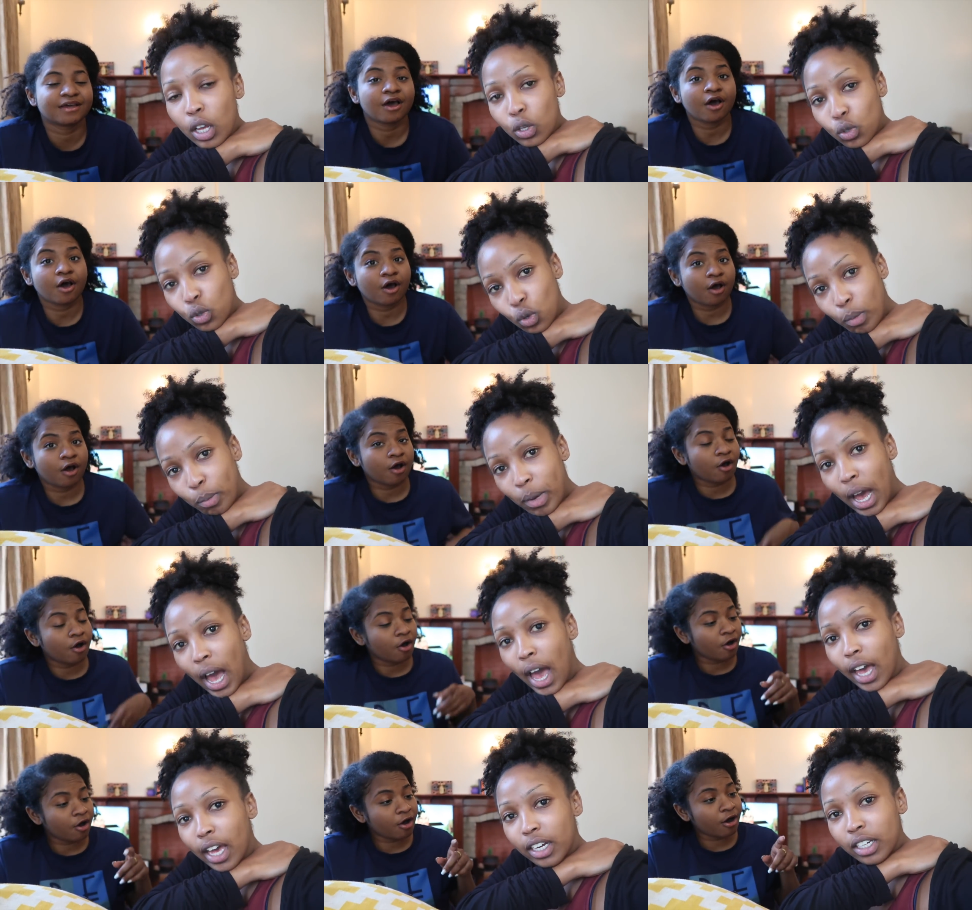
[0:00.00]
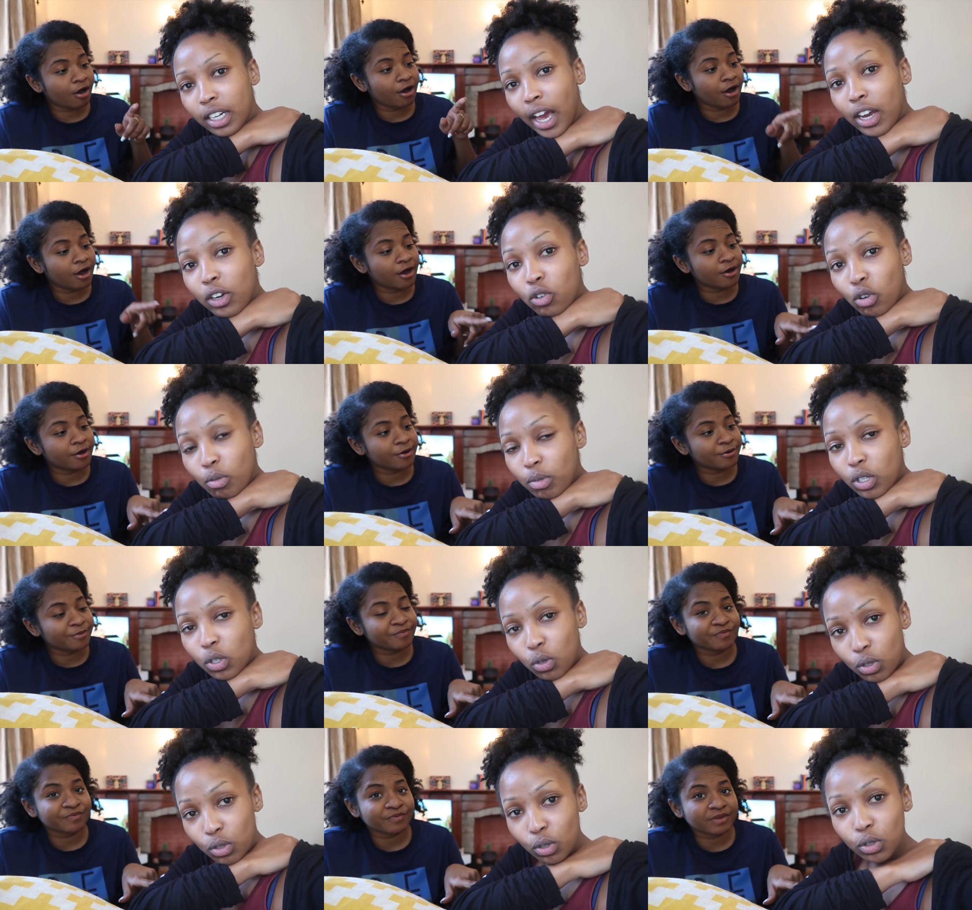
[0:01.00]
Speaker 1: Zumba and
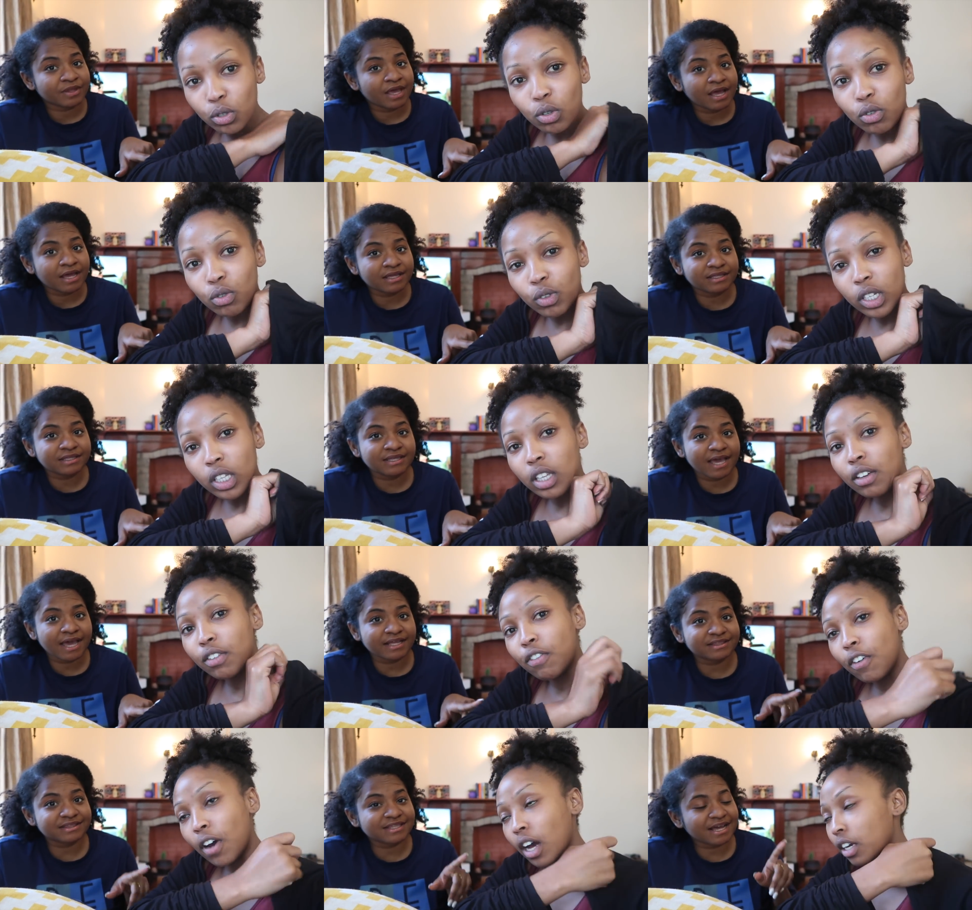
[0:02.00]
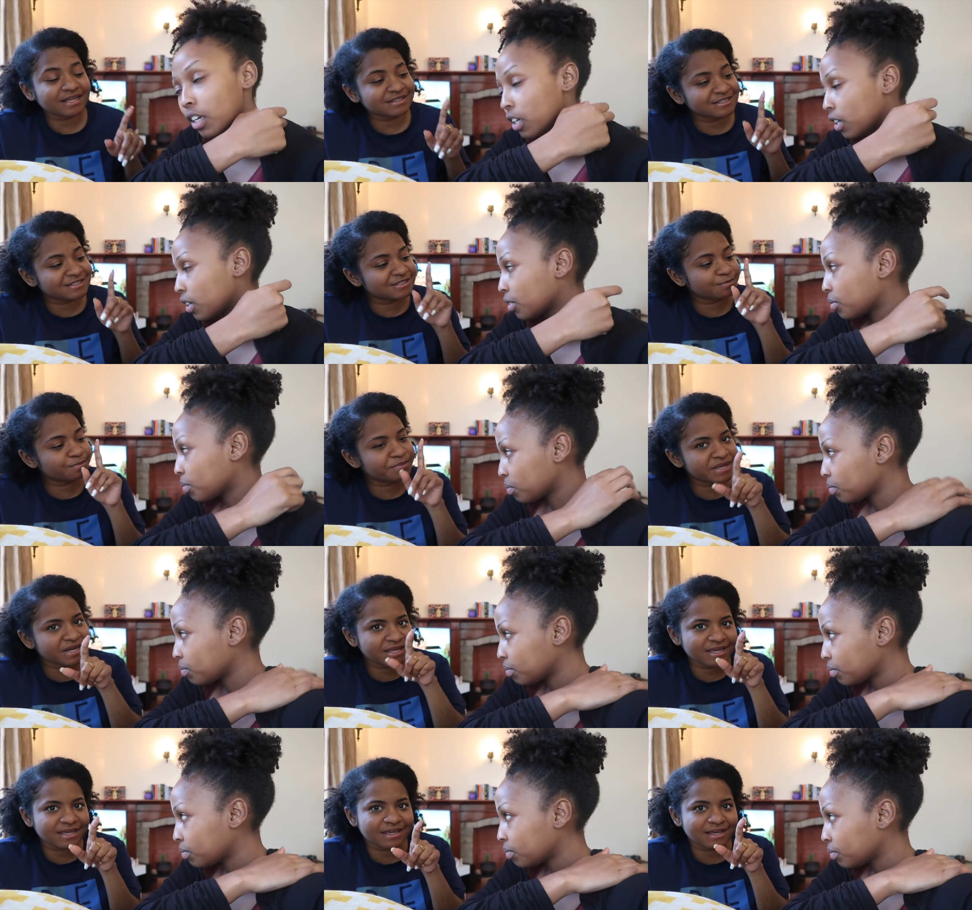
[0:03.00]
aerobics was also really yeah, fun. That's
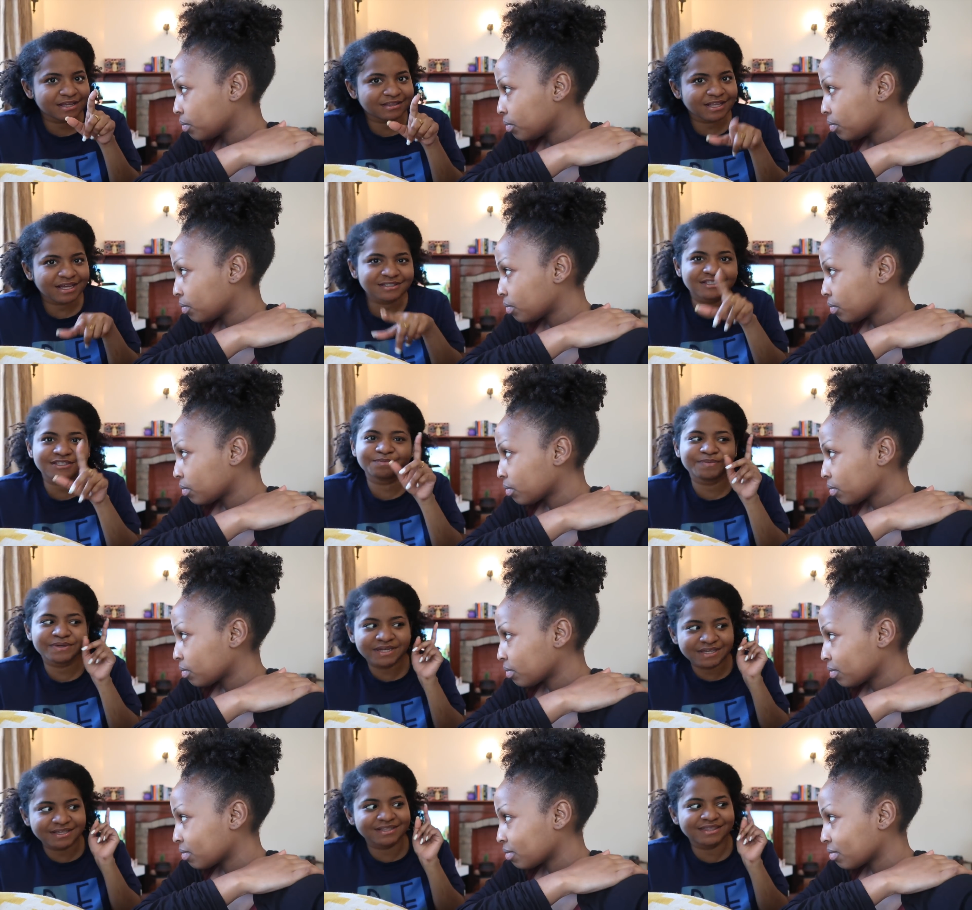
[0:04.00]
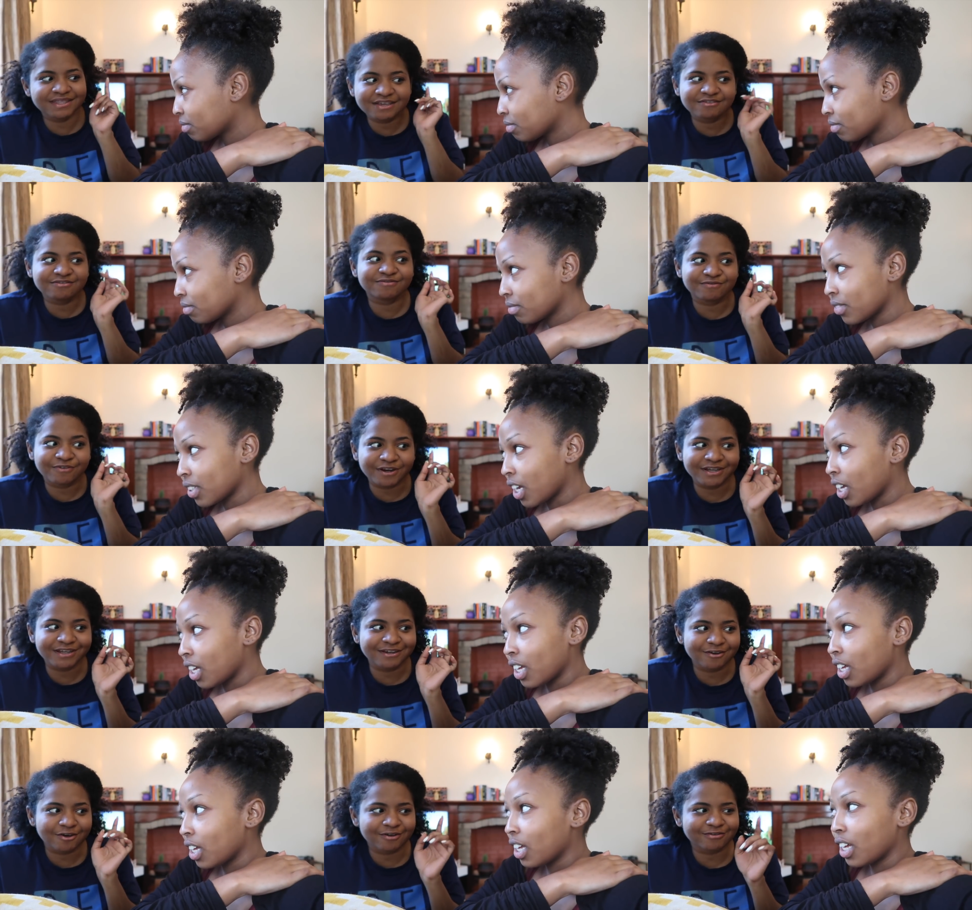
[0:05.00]
Speaker 2: spinning that spinning thing
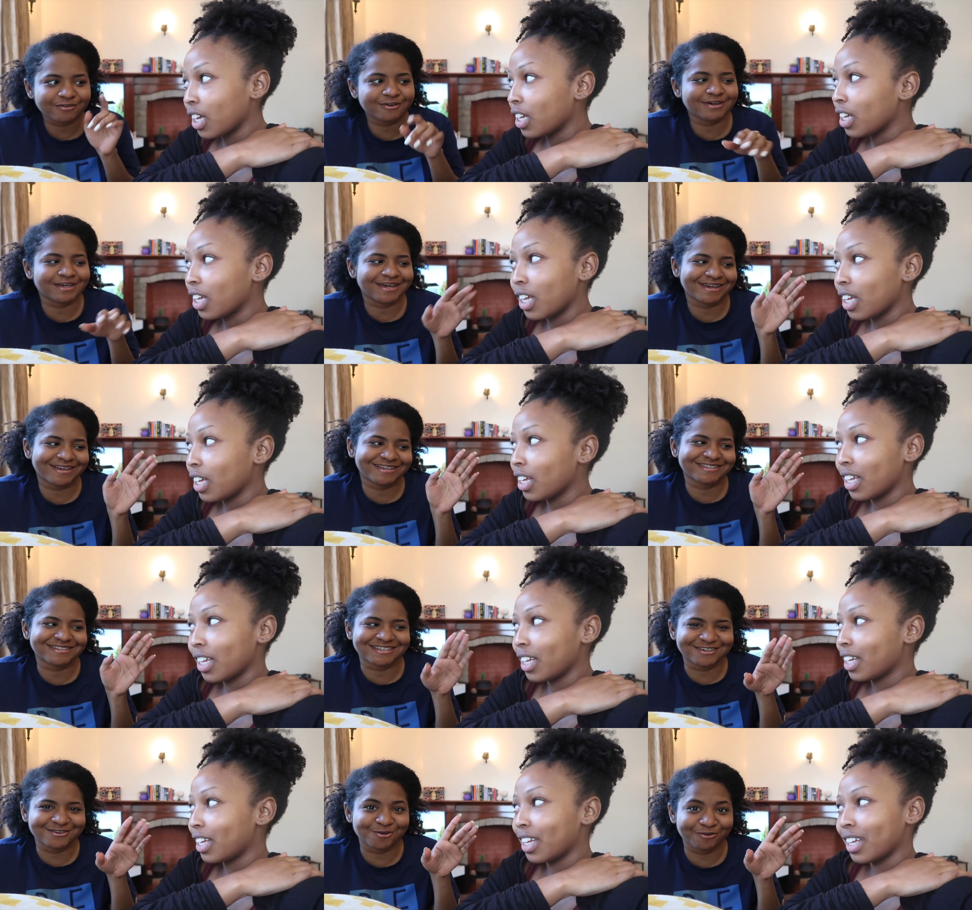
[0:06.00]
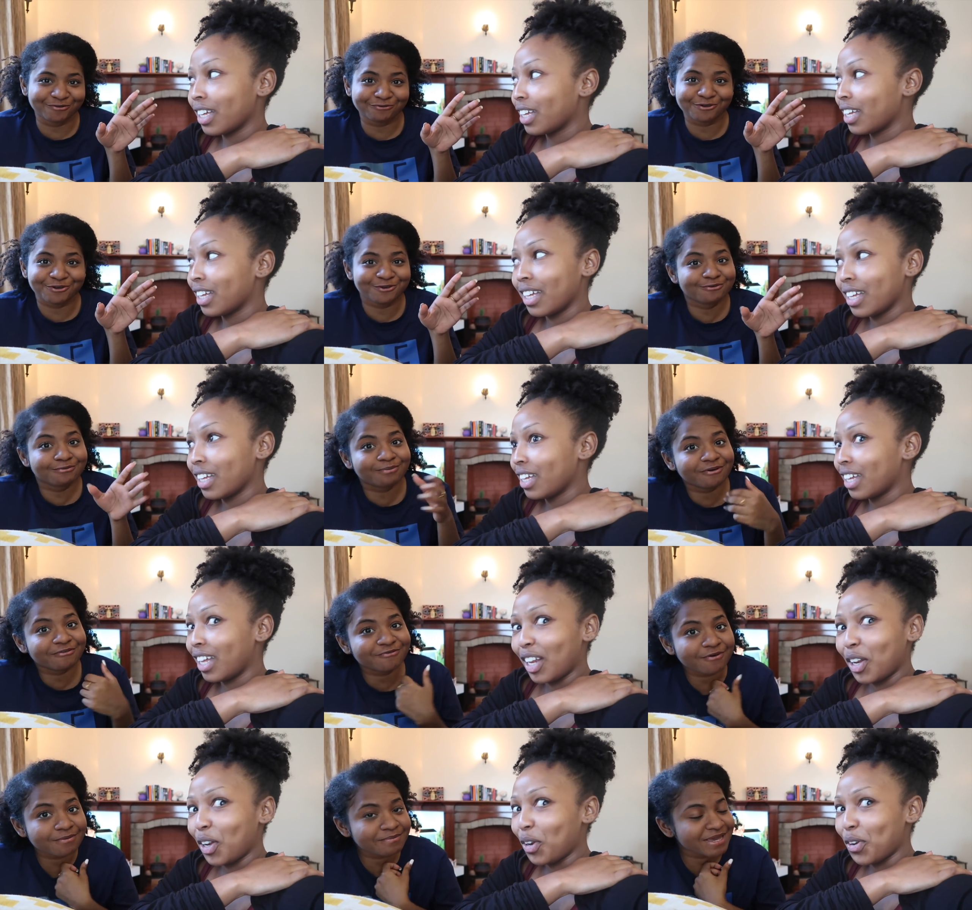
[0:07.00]
funny enough okay i guess they know for you
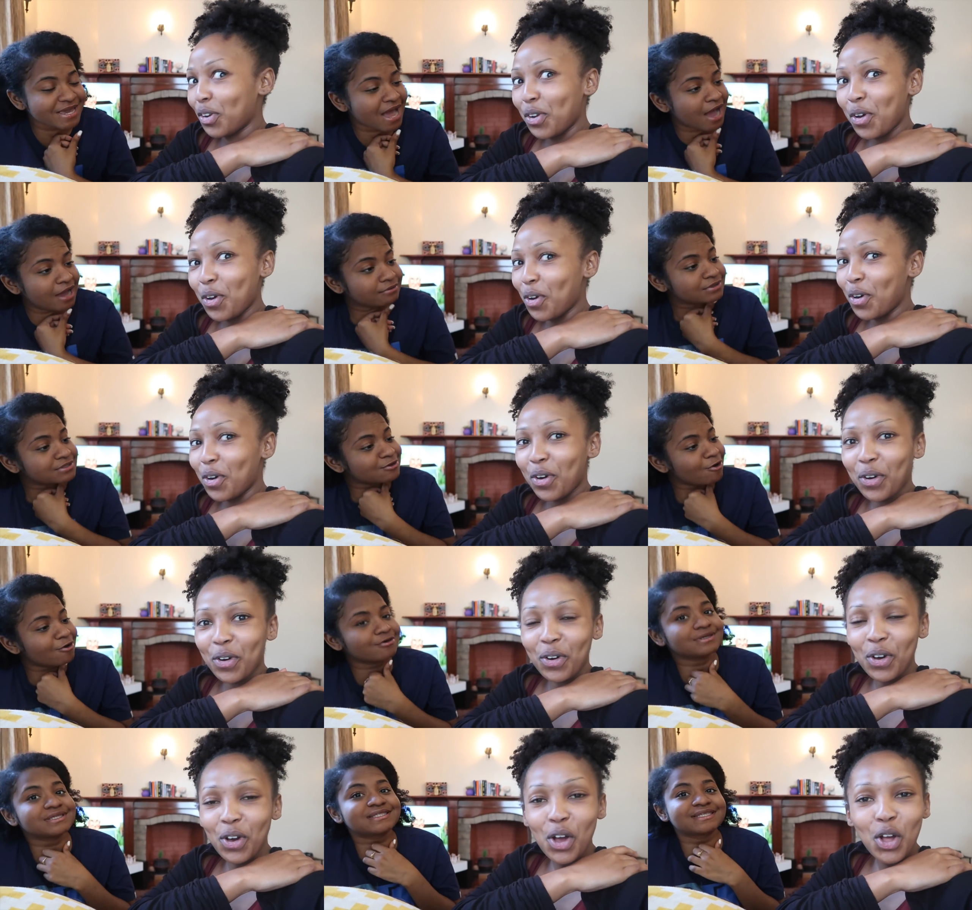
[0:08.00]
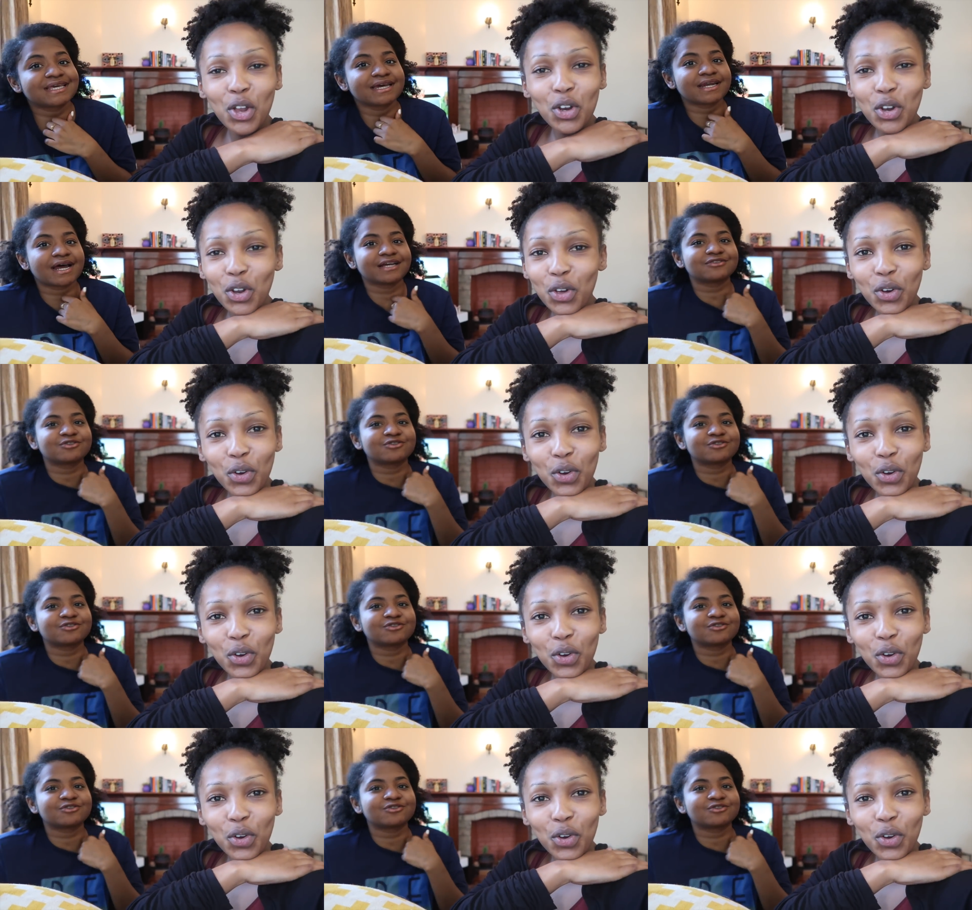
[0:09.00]
but for me no, i was always scared no.